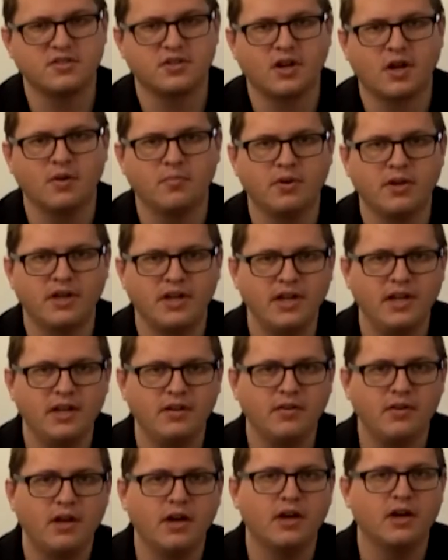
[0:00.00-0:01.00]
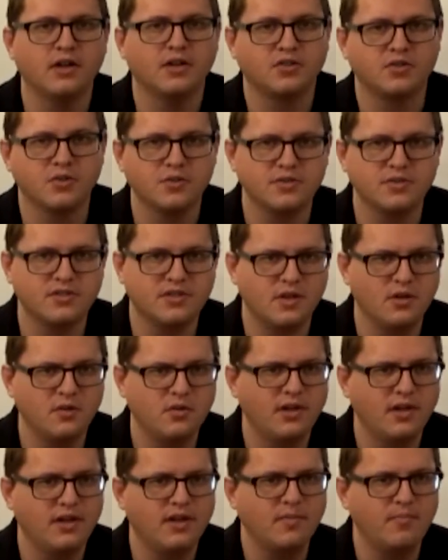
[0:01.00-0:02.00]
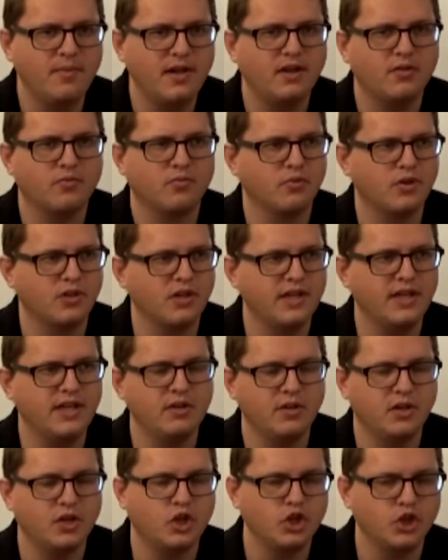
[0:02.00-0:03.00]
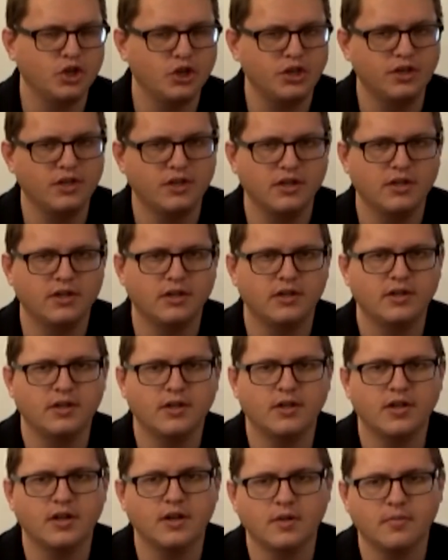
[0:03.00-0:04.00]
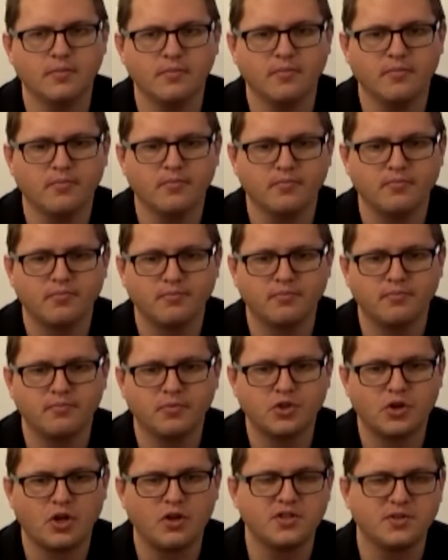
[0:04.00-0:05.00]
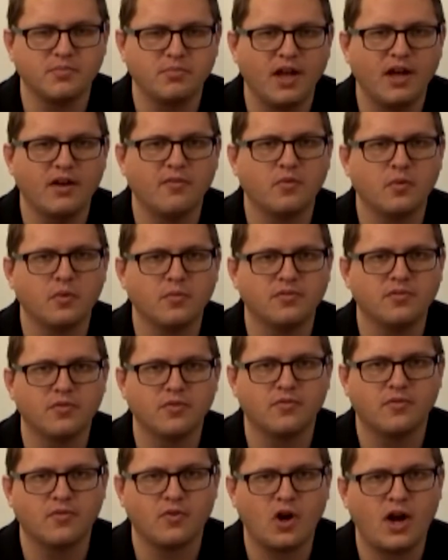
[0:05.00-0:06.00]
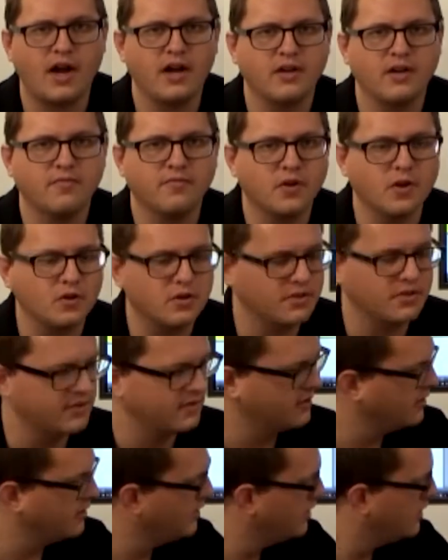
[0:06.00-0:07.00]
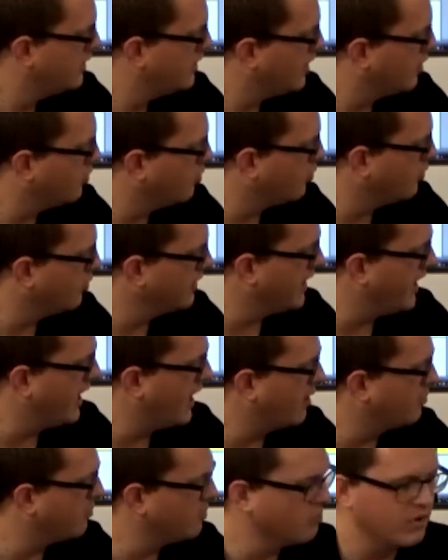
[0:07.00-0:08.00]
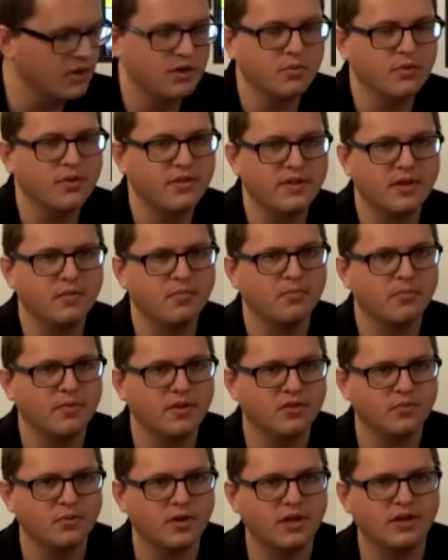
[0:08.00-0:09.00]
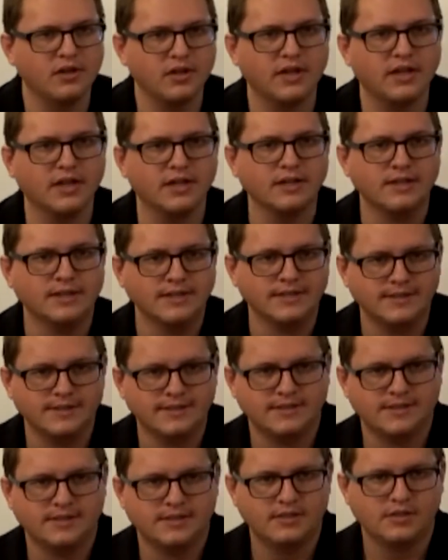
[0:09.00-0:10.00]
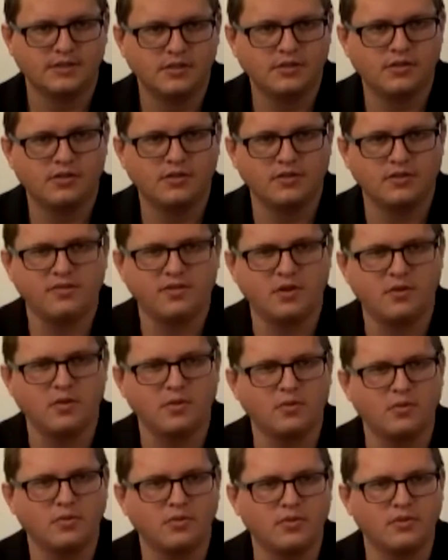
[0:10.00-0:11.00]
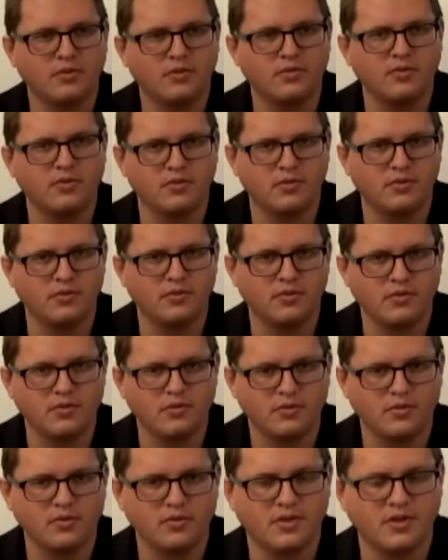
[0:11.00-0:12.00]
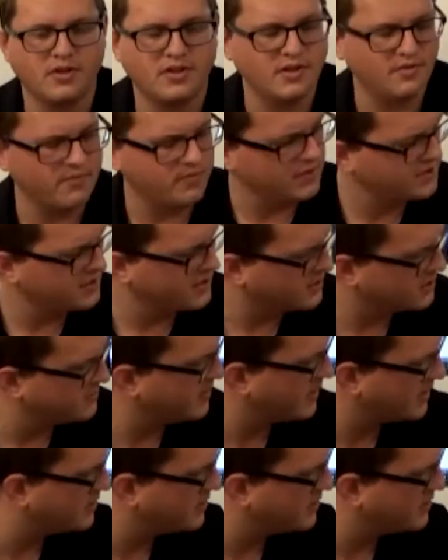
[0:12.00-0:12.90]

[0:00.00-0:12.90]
company, TrueStone. They make really good metrology platforms for a variety of folks, and we're really happy working with them as well here. So the difference in the specs